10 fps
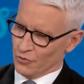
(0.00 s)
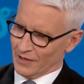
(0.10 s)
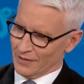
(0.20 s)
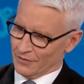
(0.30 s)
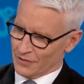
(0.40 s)
I'm
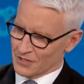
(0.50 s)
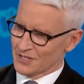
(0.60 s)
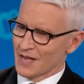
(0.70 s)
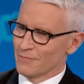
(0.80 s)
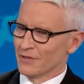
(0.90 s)
wondering, the
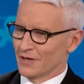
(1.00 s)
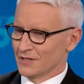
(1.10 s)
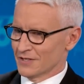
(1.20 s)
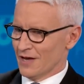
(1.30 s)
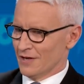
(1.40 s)
statement that
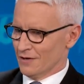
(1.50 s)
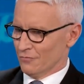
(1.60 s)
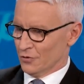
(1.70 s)
he said,